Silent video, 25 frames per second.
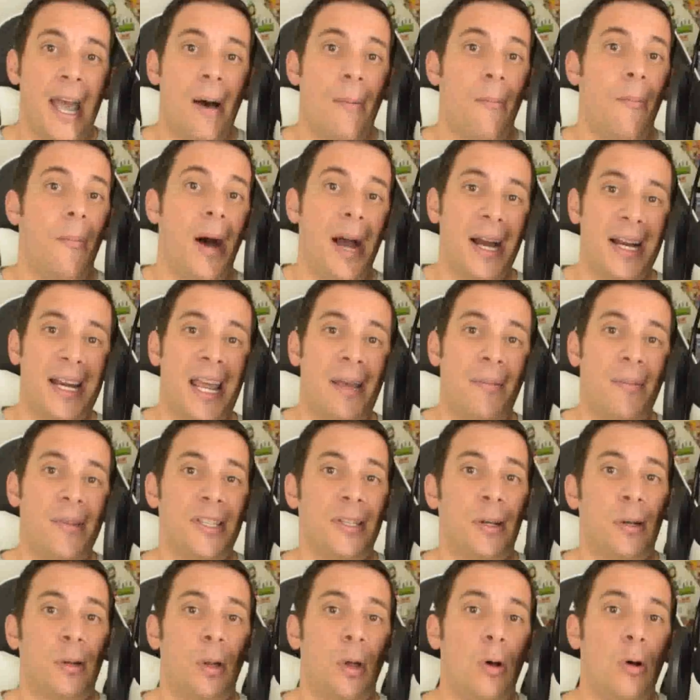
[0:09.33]
My name
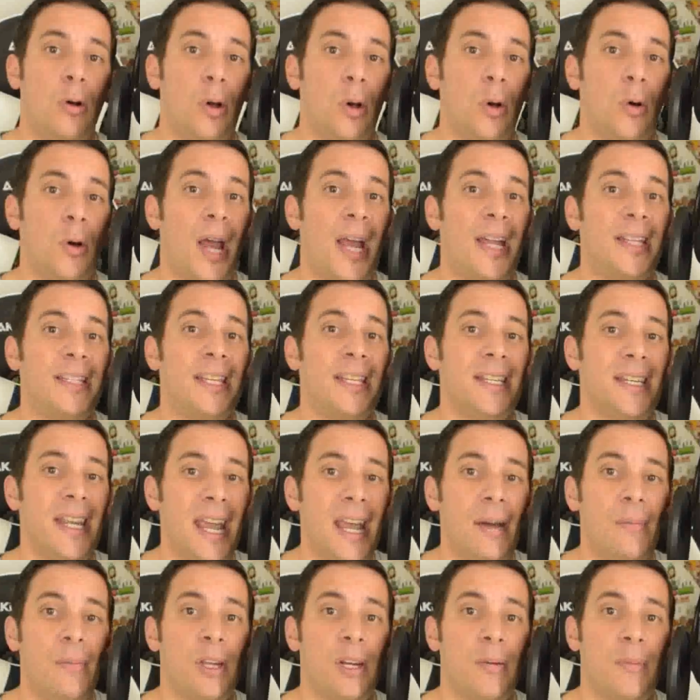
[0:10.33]
is Koloko, and
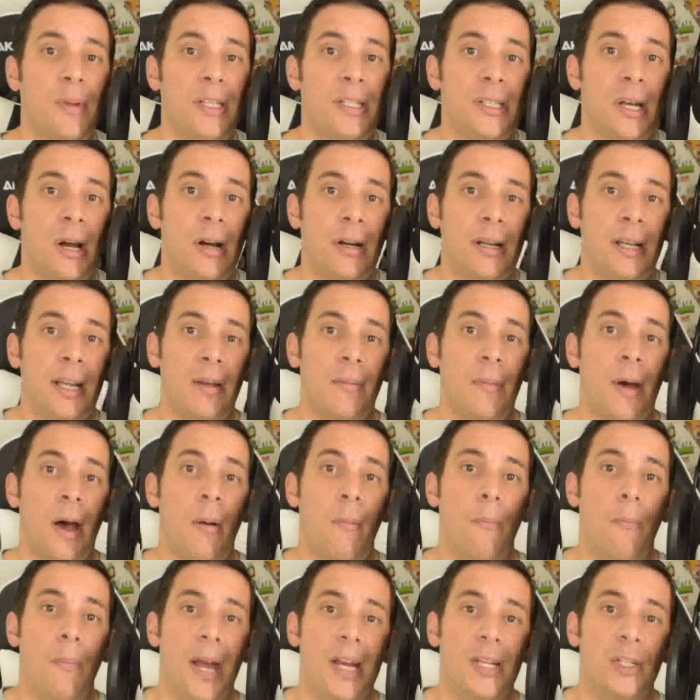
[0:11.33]
today I'm going to be talking
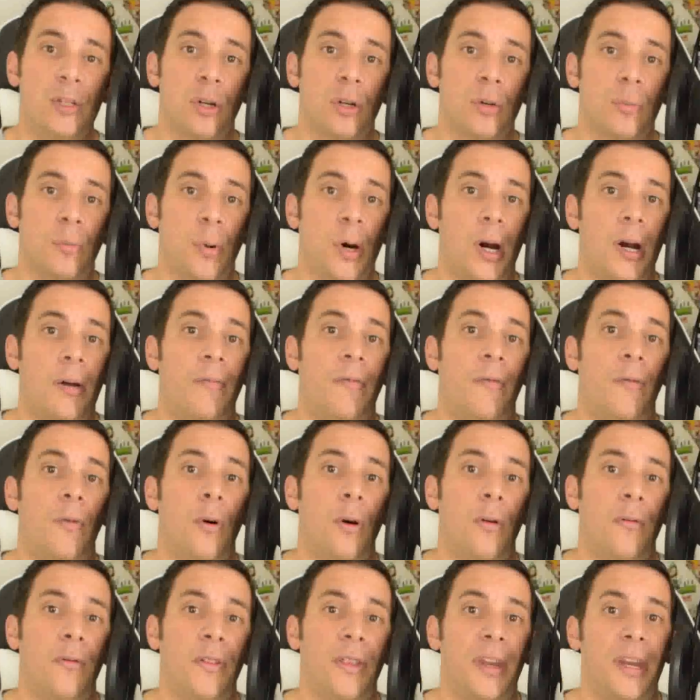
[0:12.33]
about Metroid Prime
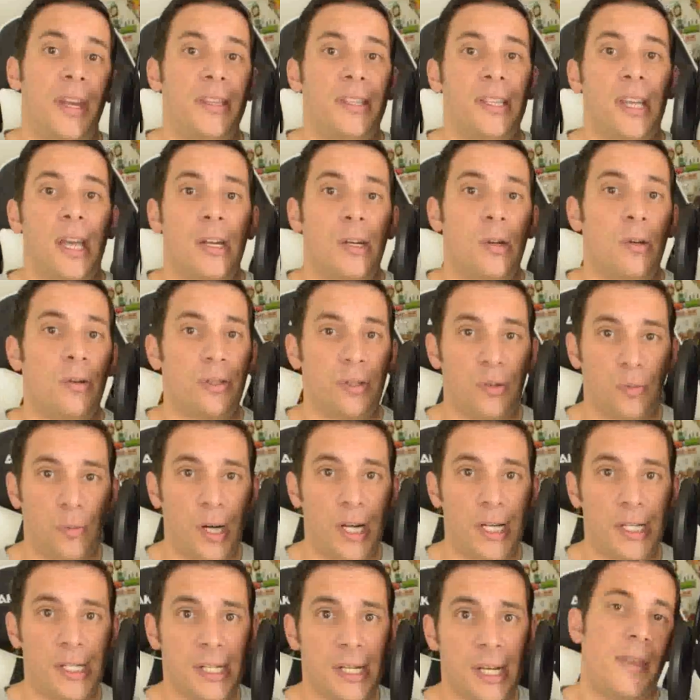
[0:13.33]
4 for the Nintendo
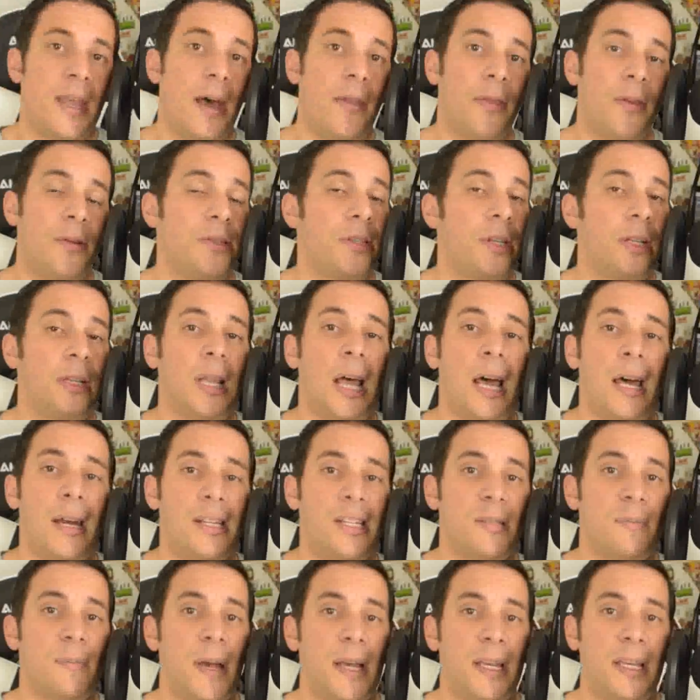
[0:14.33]
Switch. Now, there's a lot
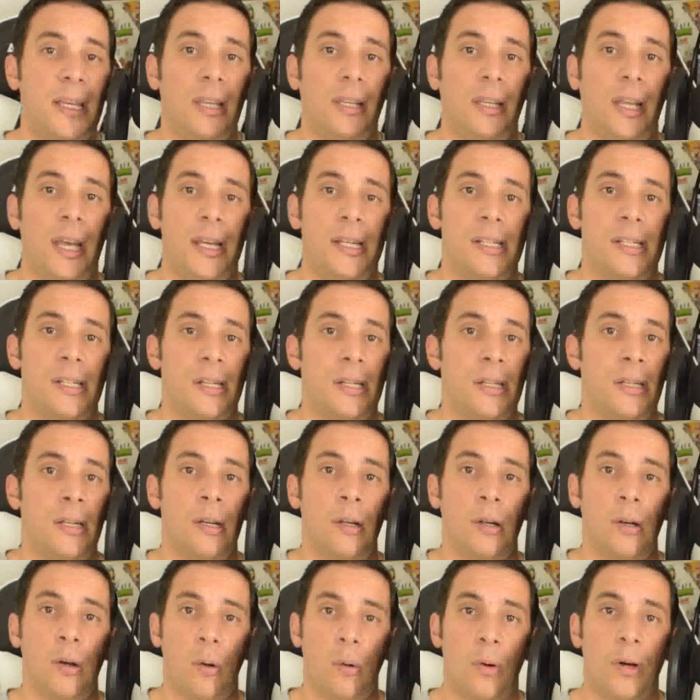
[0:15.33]
of speculation
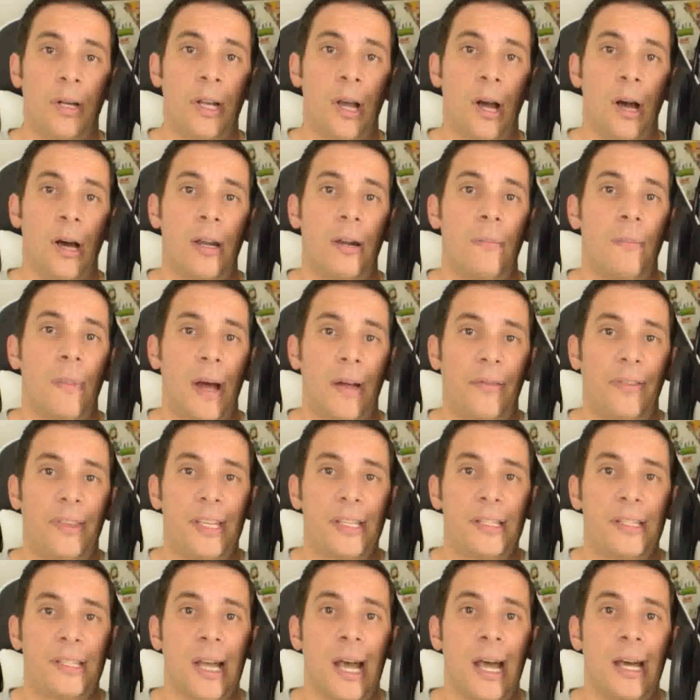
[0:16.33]
going on about
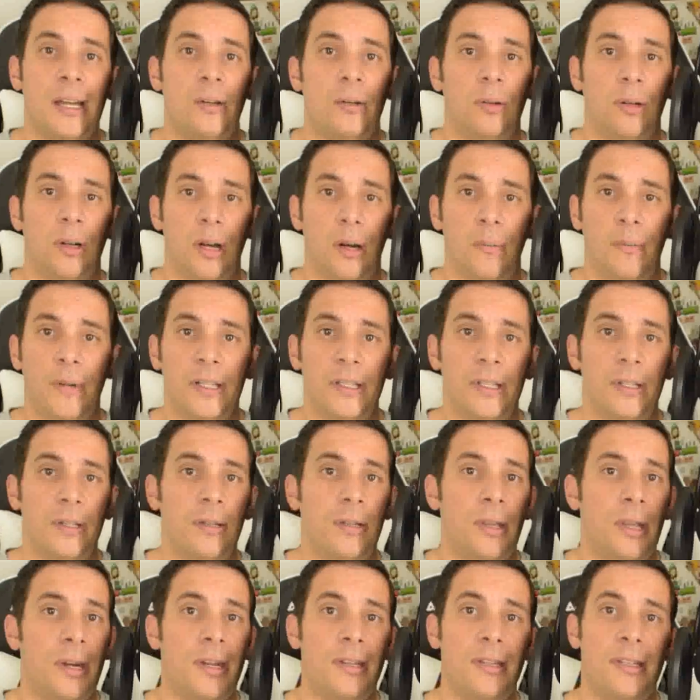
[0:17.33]
this title coming to
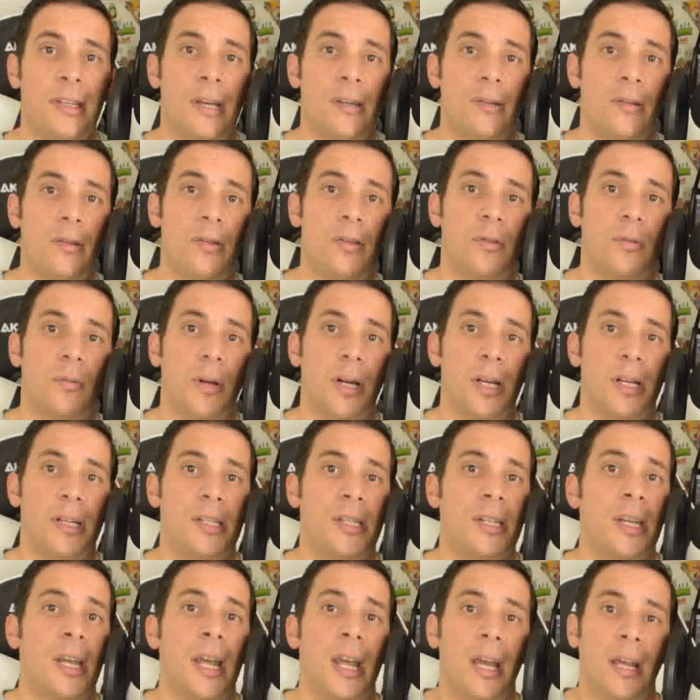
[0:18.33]
the Nintendo
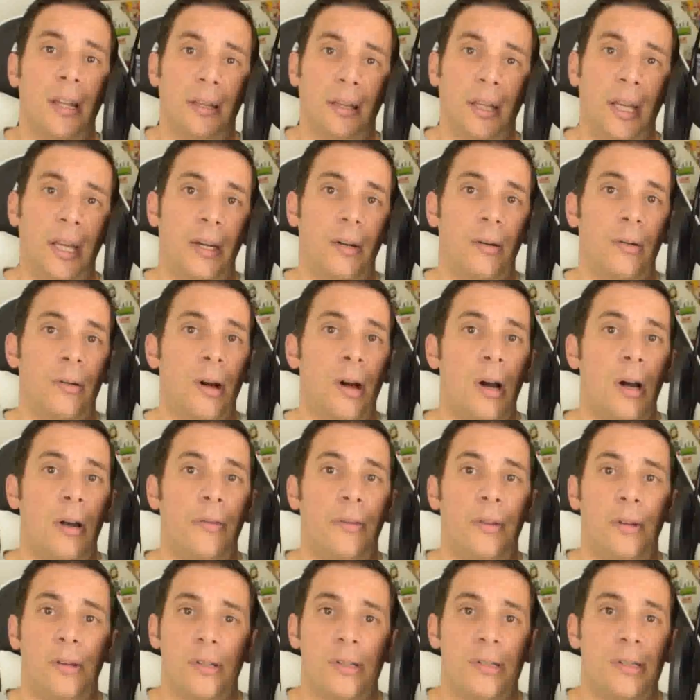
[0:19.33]
Switch later
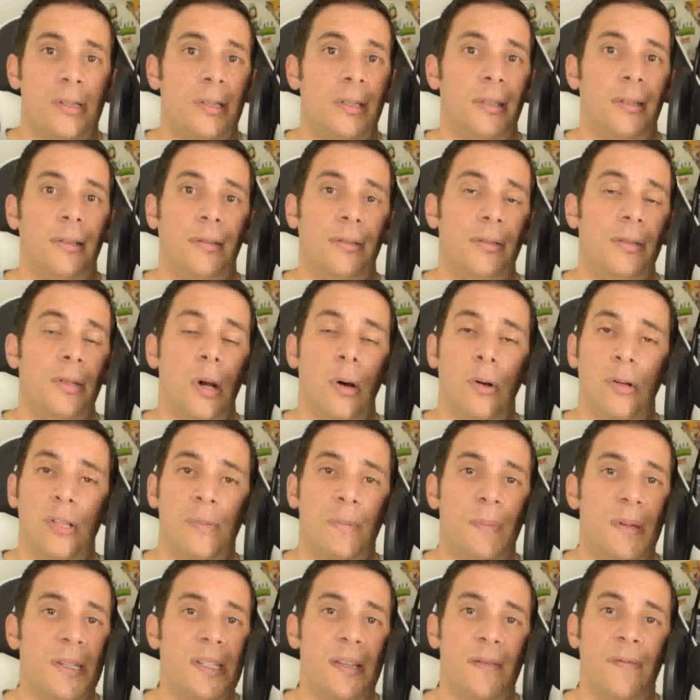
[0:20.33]
on. There's no
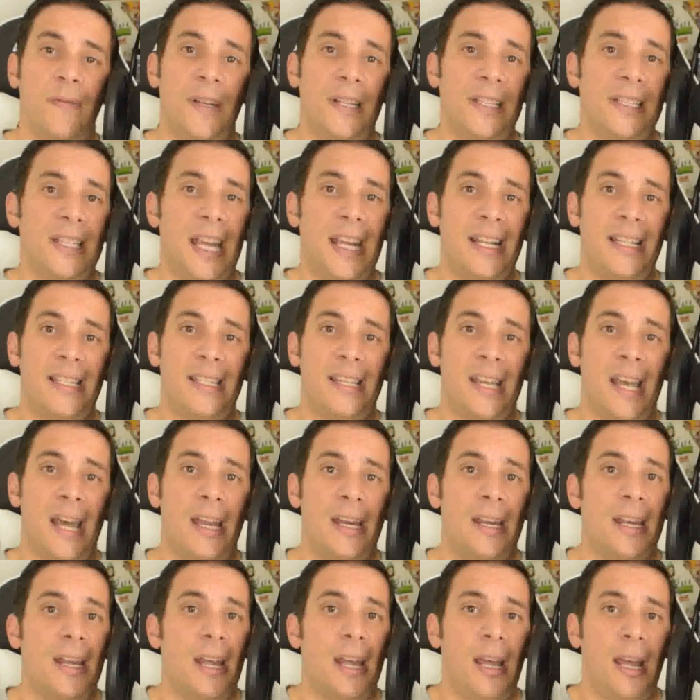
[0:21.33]
specific date
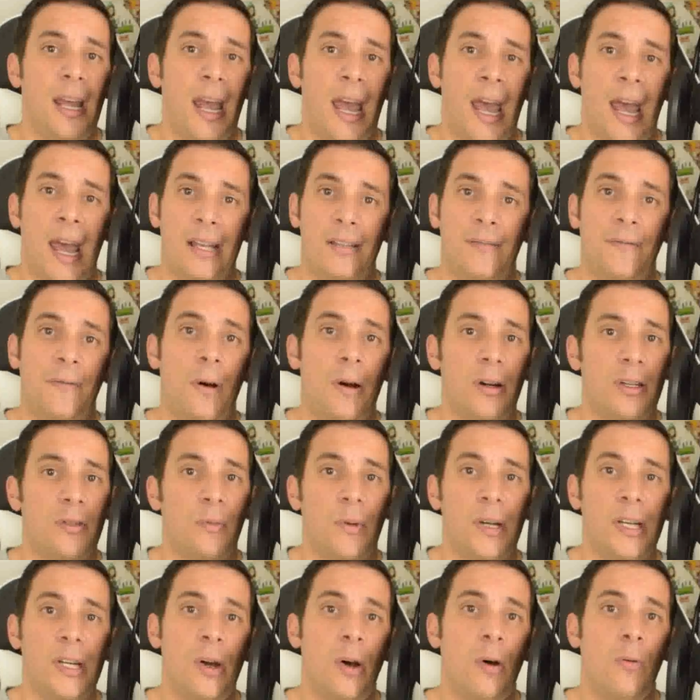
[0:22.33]
set. As far as
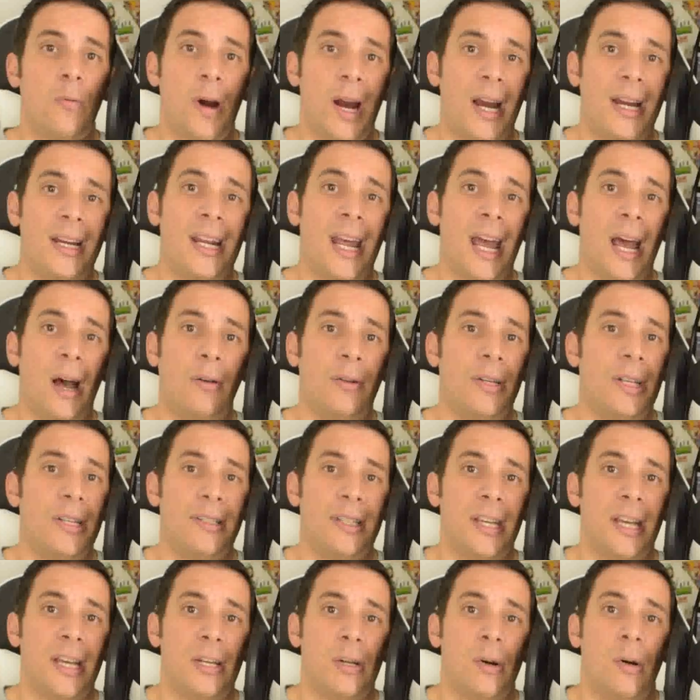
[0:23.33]
we know right now,
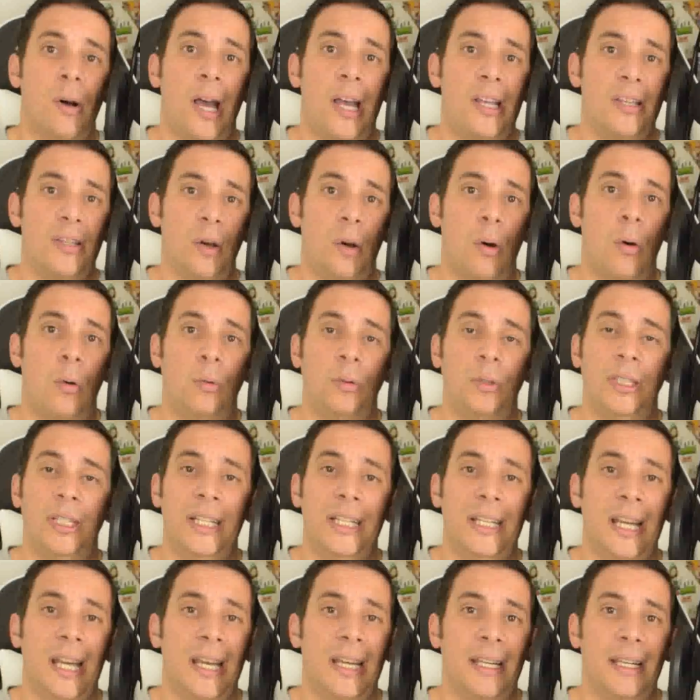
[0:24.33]
Nintendo has
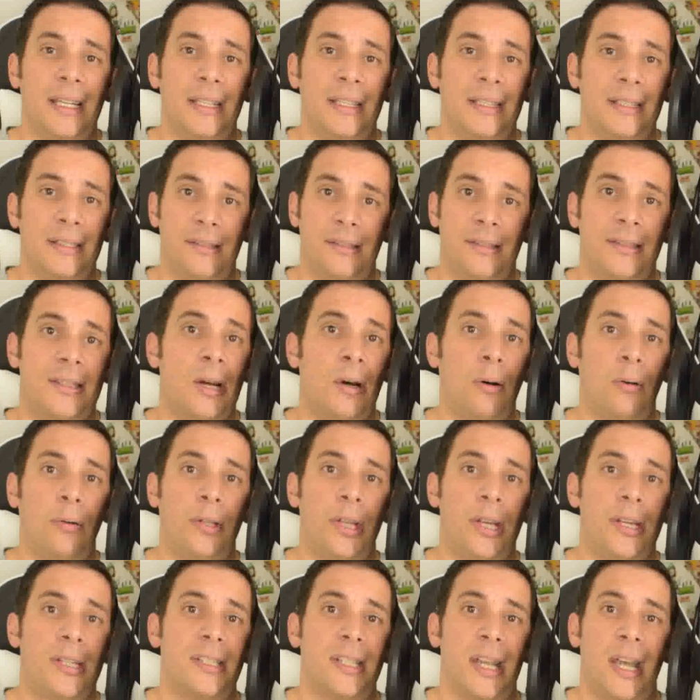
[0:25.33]
only told
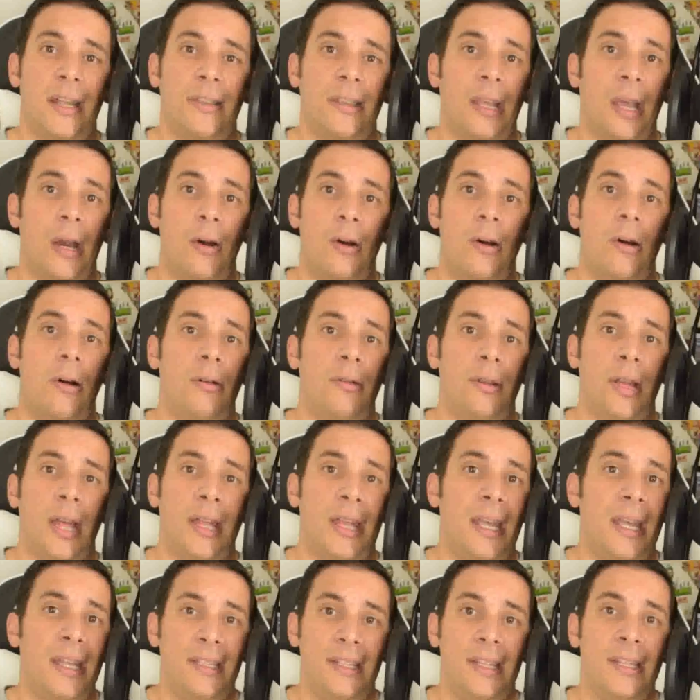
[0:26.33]
us that
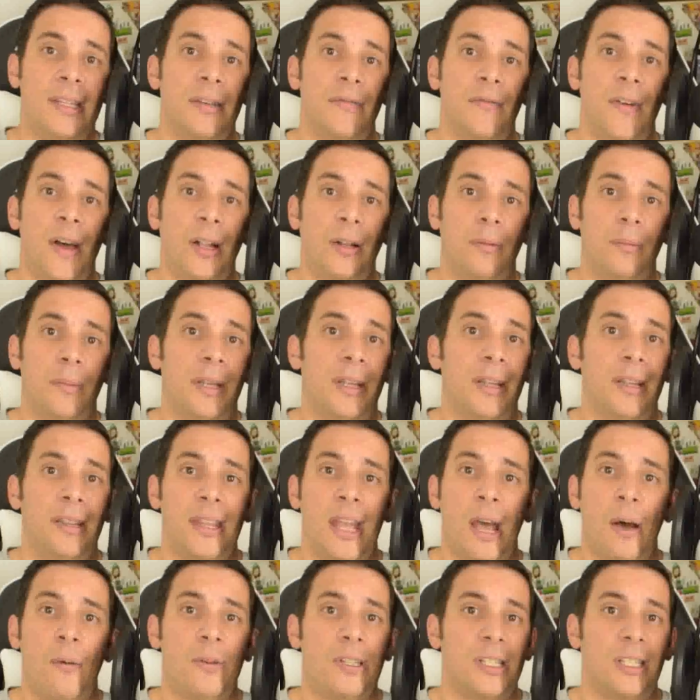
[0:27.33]
it's in development, and
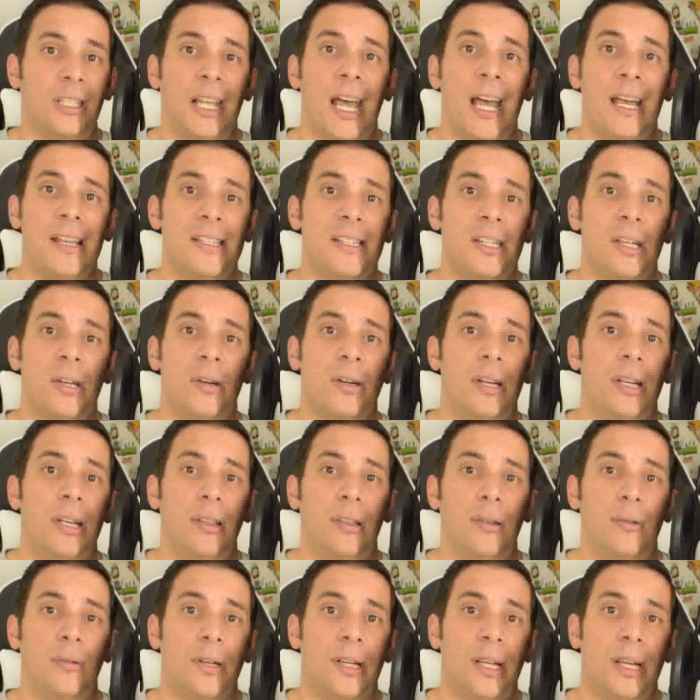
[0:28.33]
that was last year at
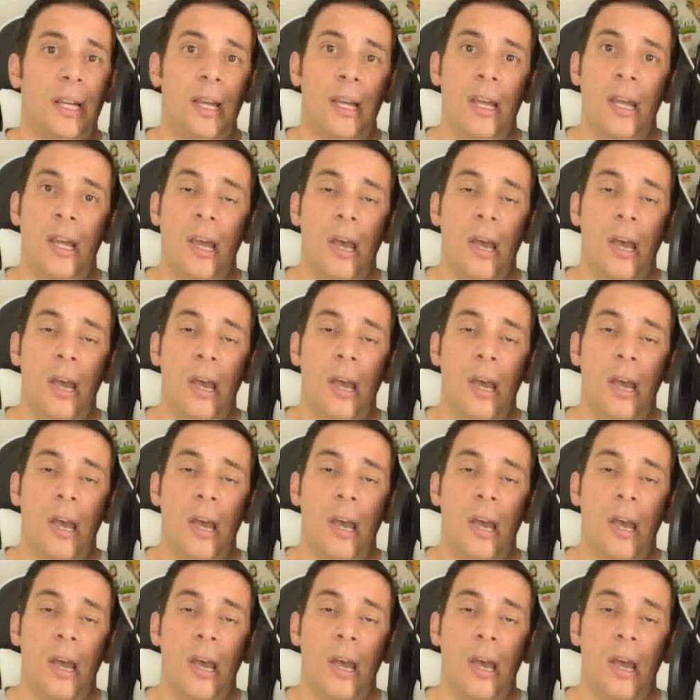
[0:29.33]
E3.